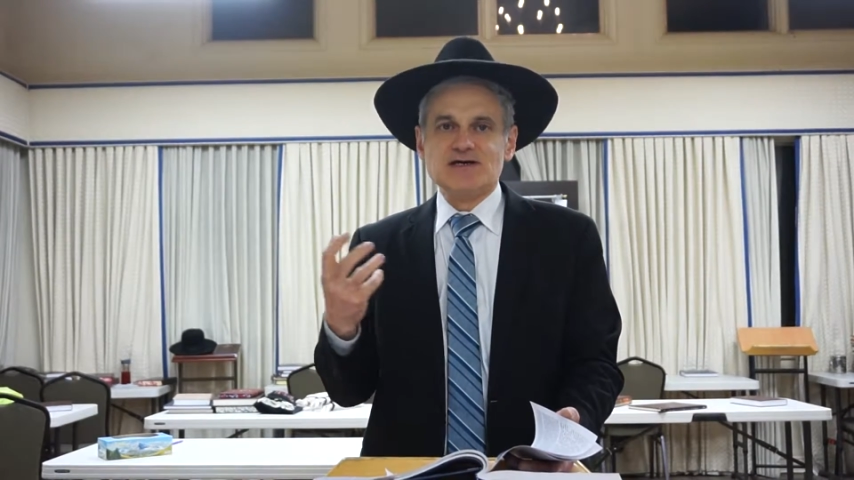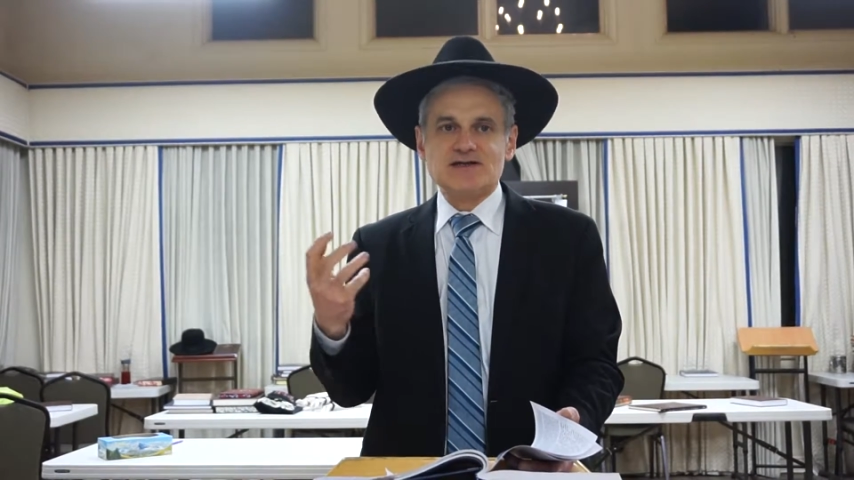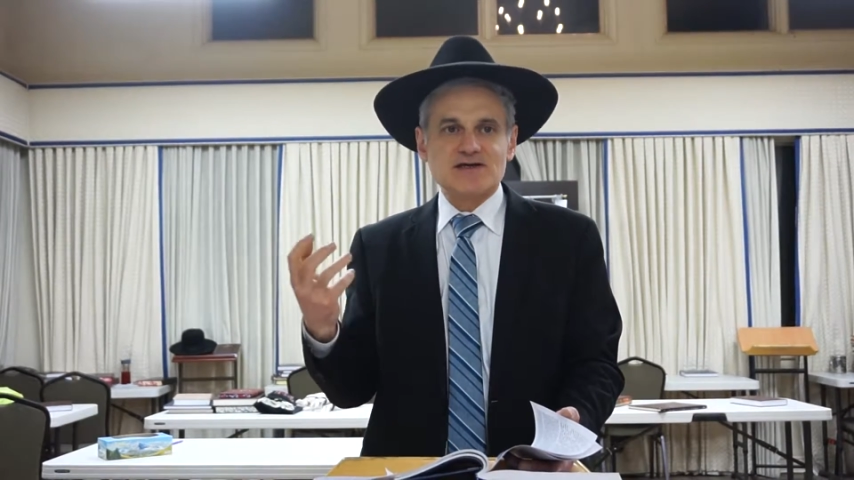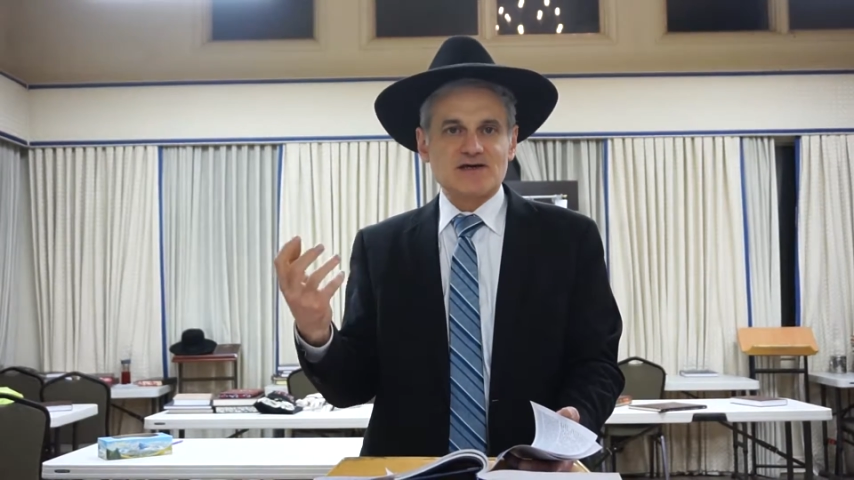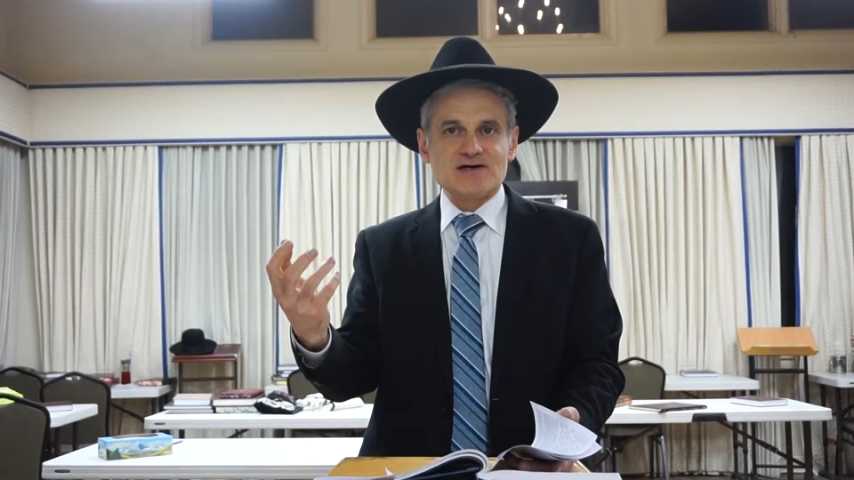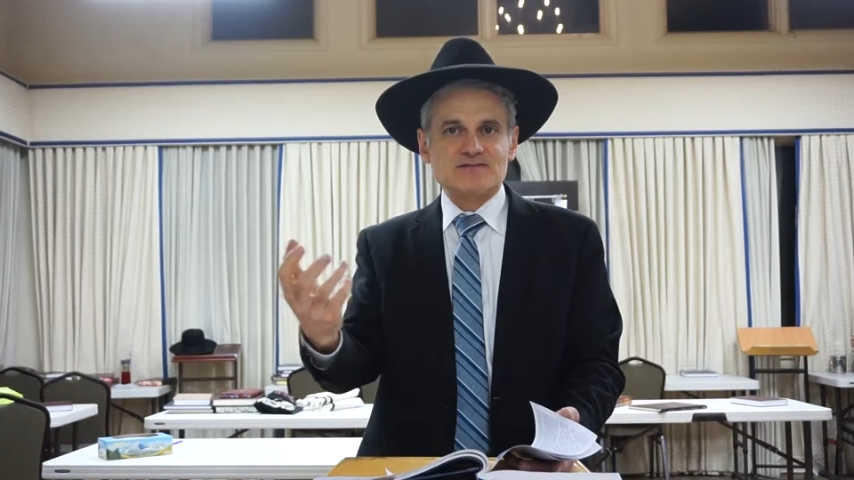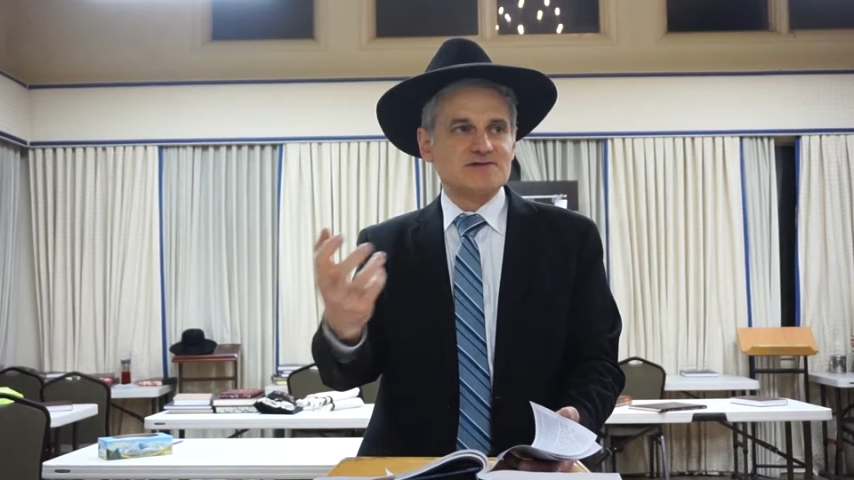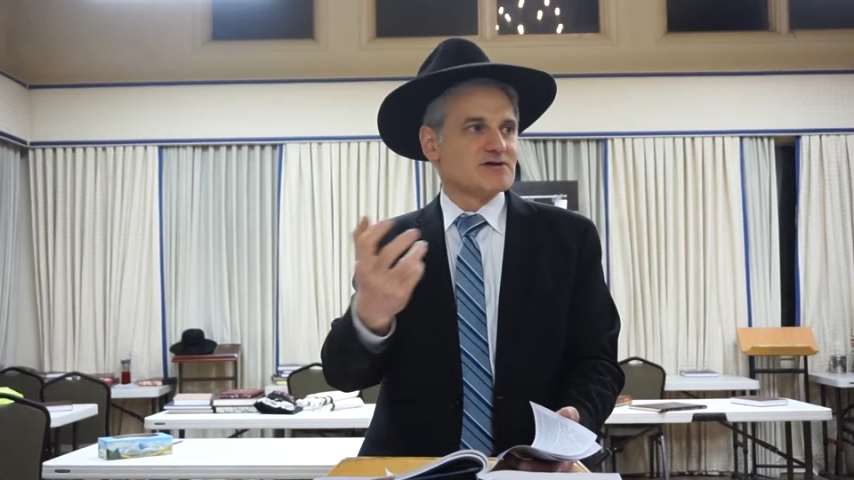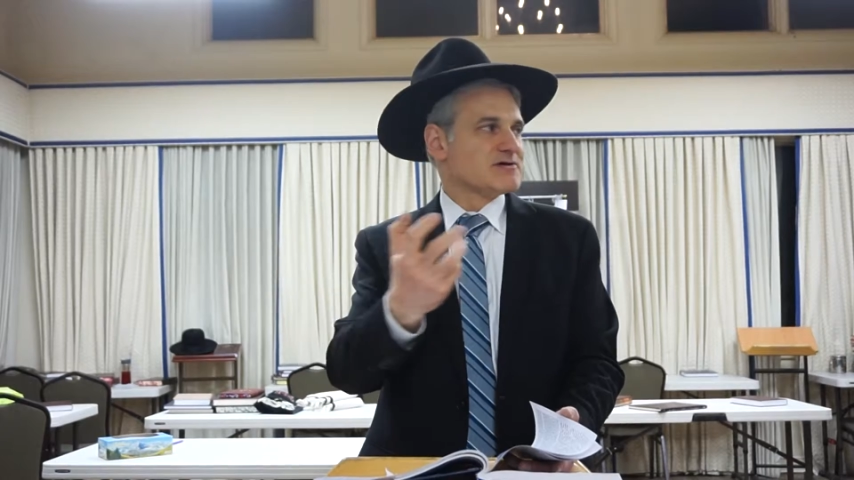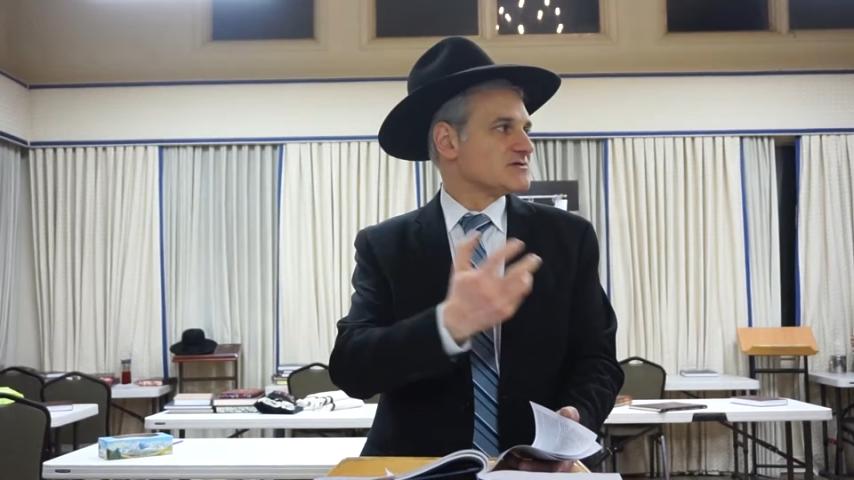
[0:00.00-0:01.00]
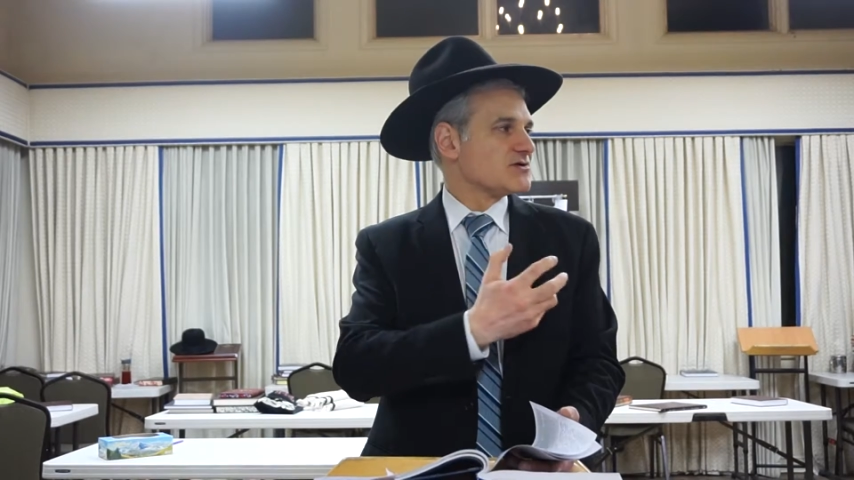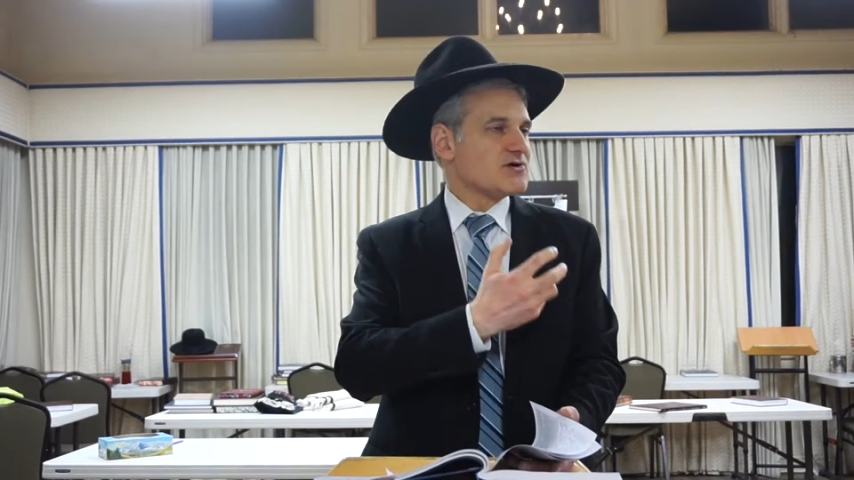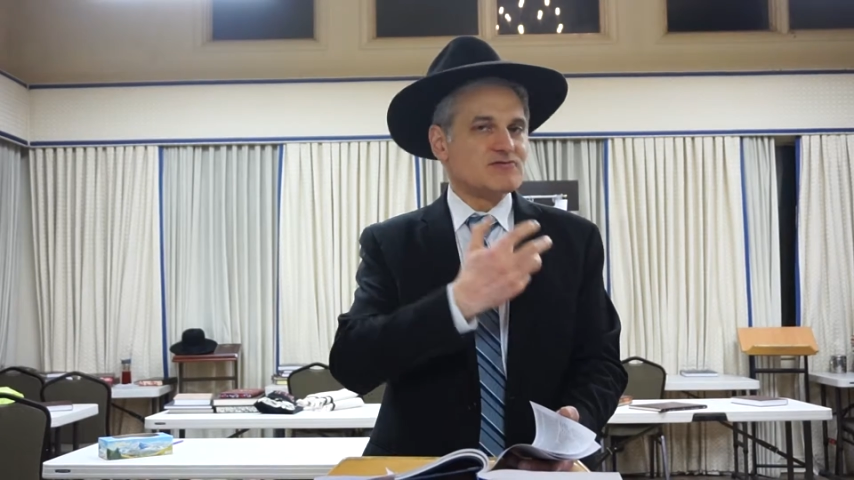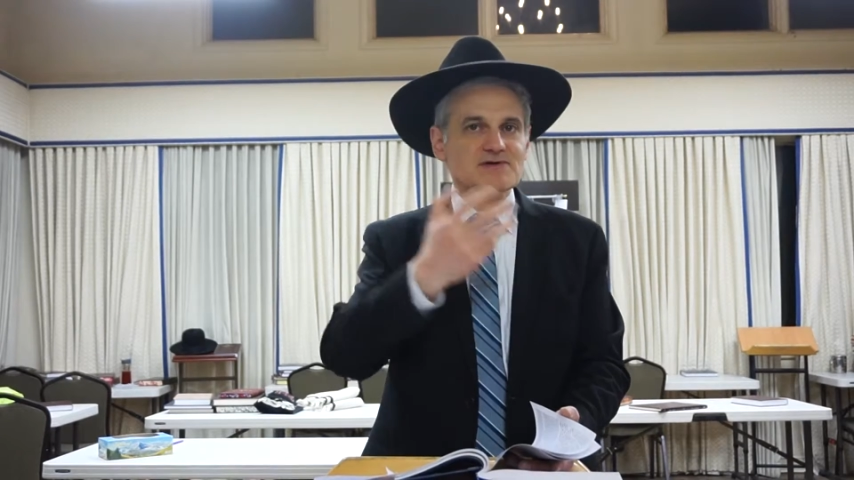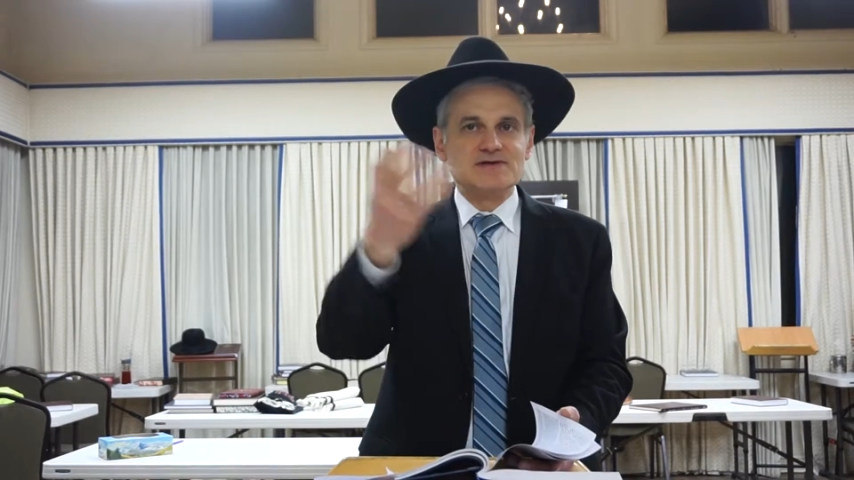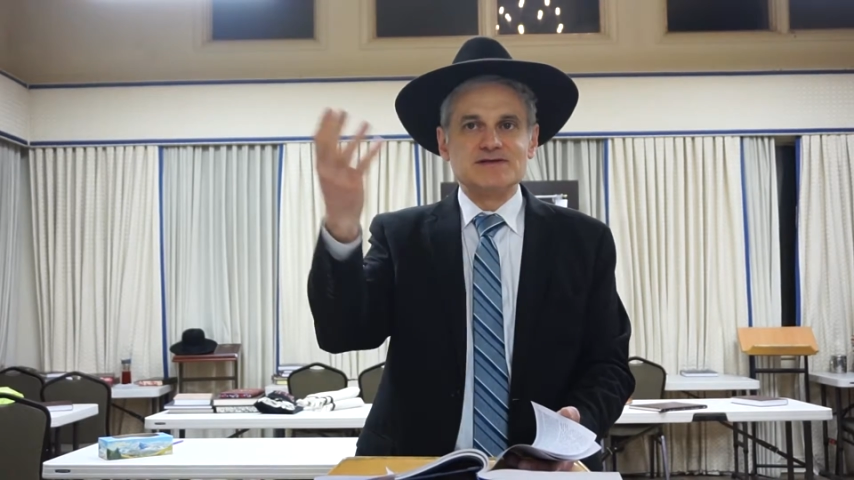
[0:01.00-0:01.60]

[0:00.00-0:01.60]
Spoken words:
Like Chas v'Shalom, you go into